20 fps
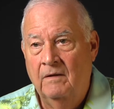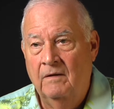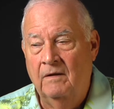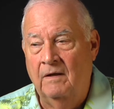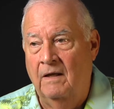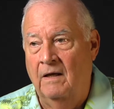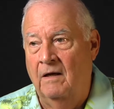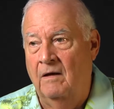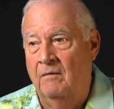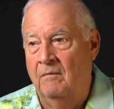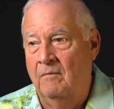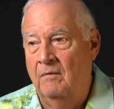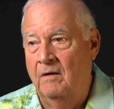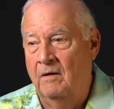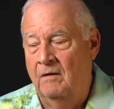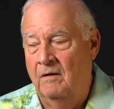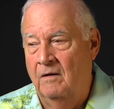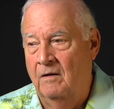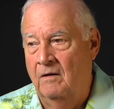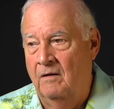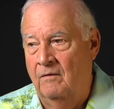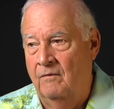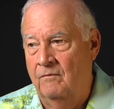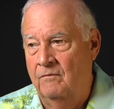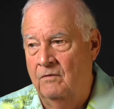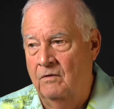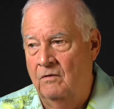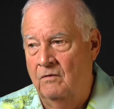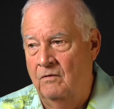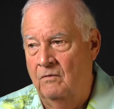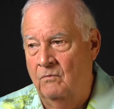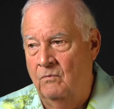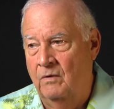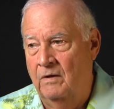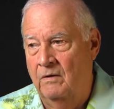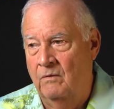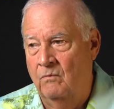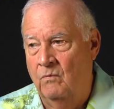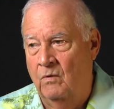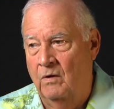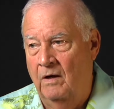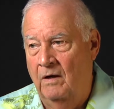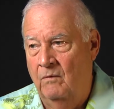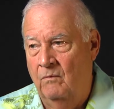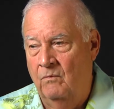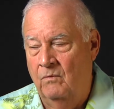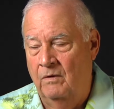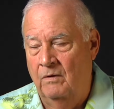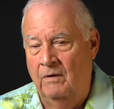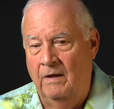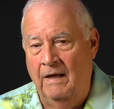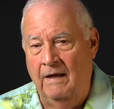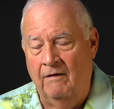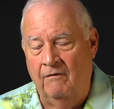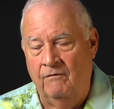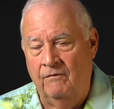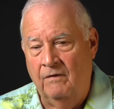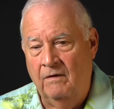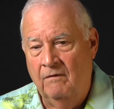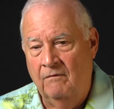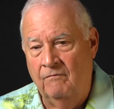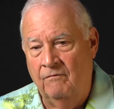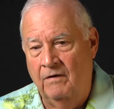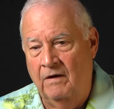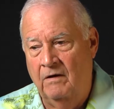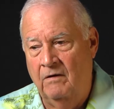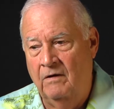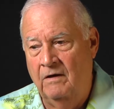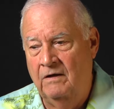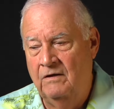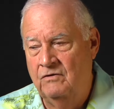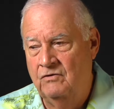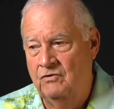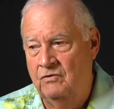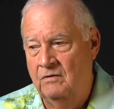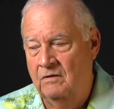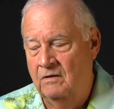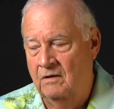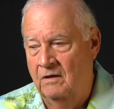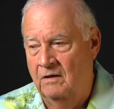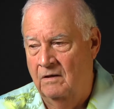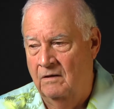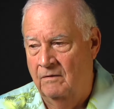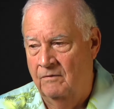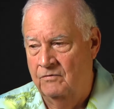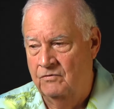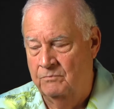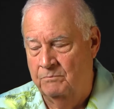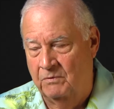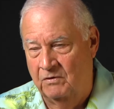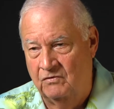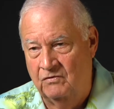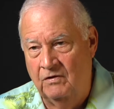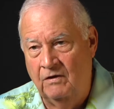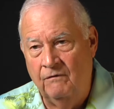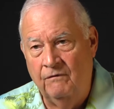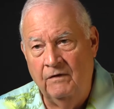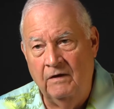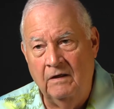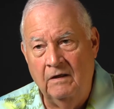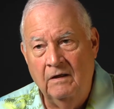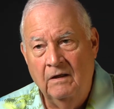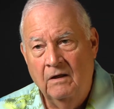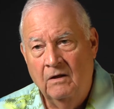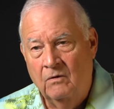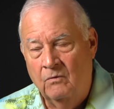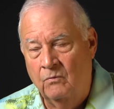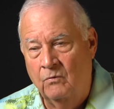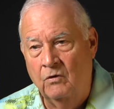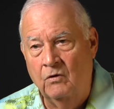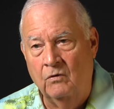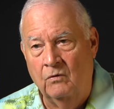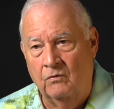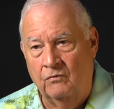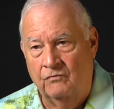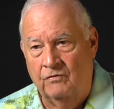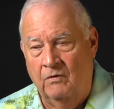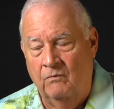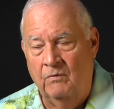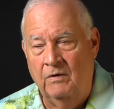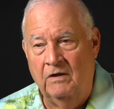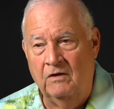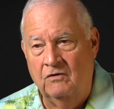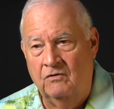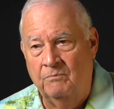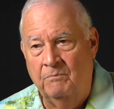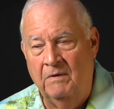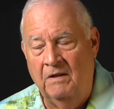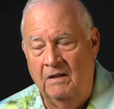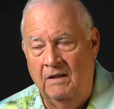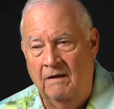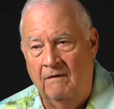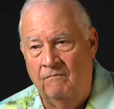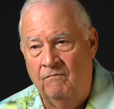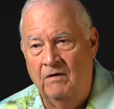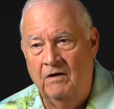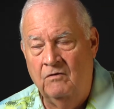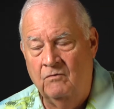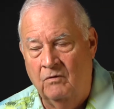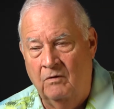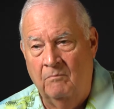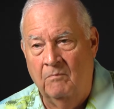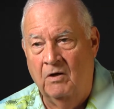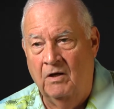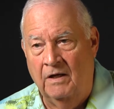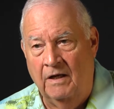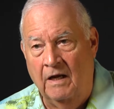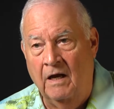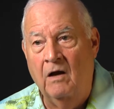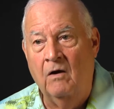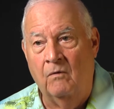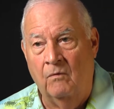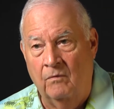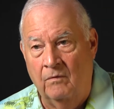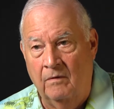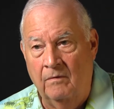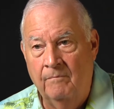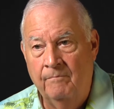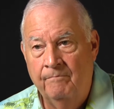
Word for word: Now, uh, we, were, we have very uh, specific rules that we can spend that victory money on.